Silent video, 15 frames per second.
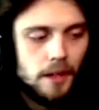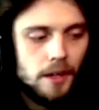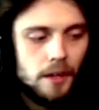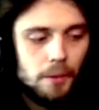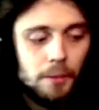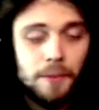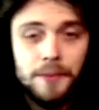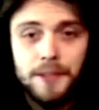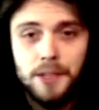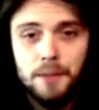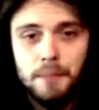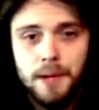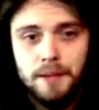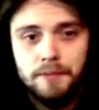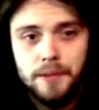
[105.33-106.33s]
One thing you
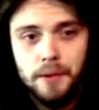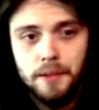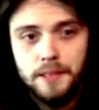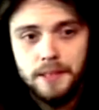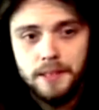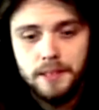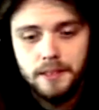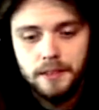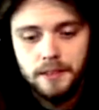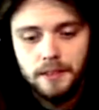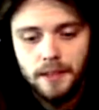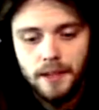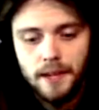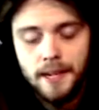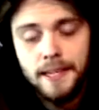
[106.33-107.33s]
may have noticed
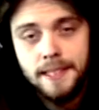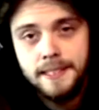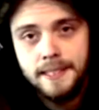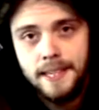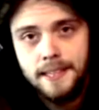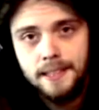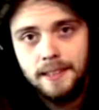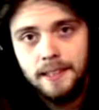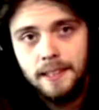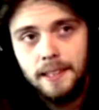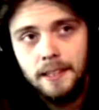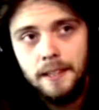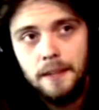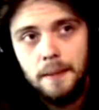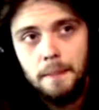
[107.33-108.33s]
is that
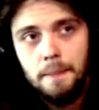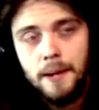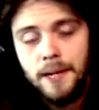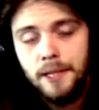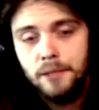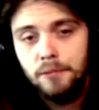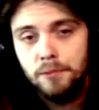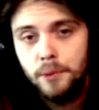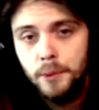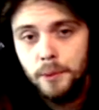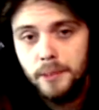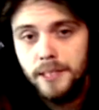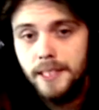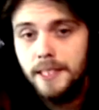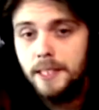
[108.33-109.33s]
the minor
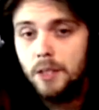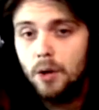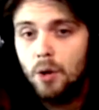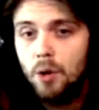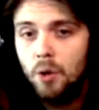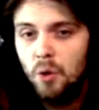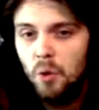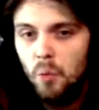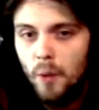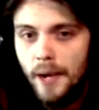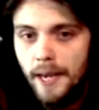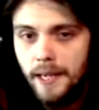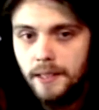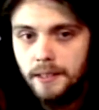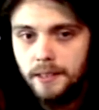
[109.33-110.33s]
root is
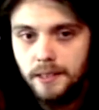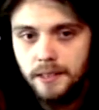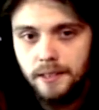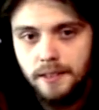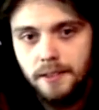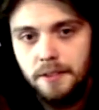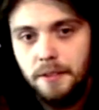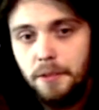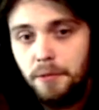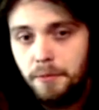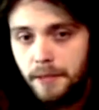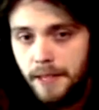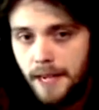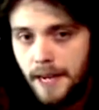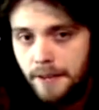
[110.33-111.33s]
always
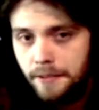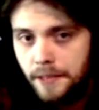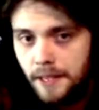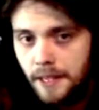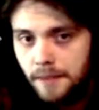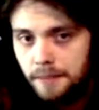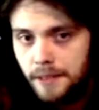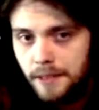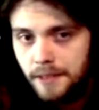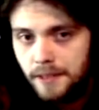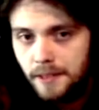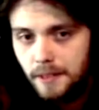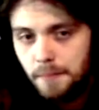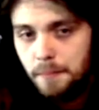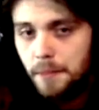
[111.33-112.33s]
3 half steps
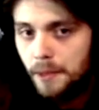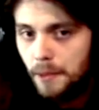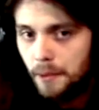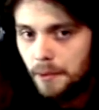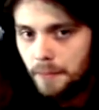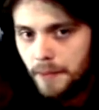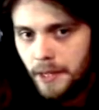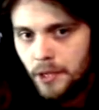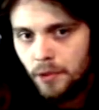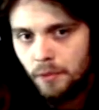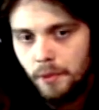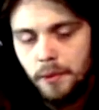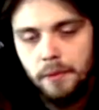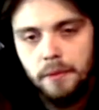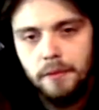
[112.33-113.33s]
below the major
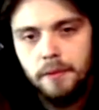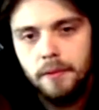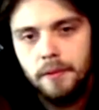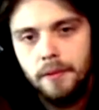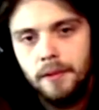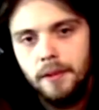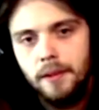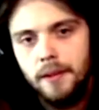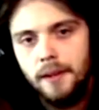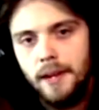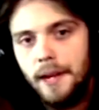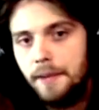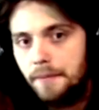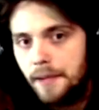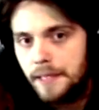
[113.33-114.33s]
root,
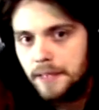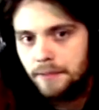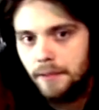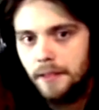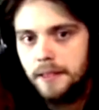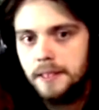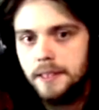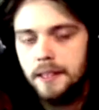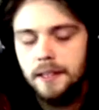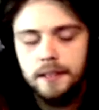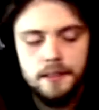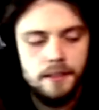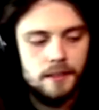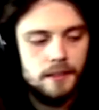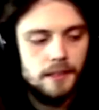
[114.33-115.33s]
and vice versa,
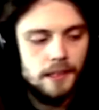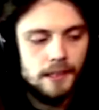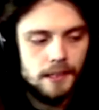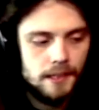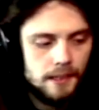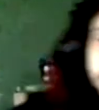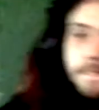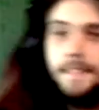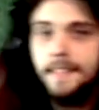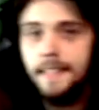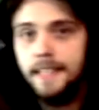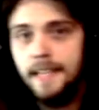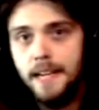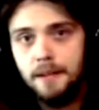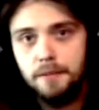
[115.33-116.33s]

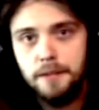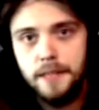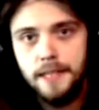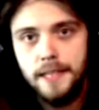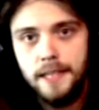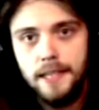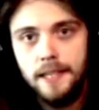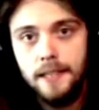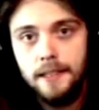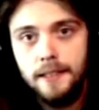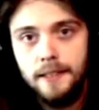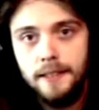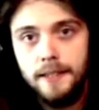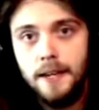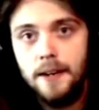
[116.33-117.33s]
in every key,
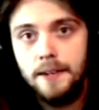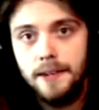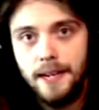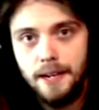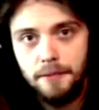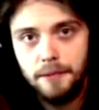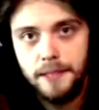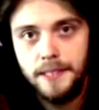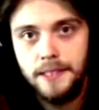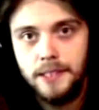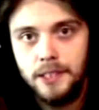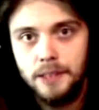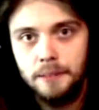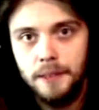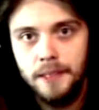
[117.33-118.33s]
on every
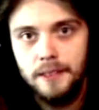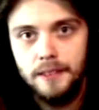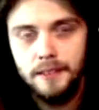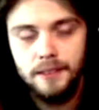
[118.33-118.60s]
instrument.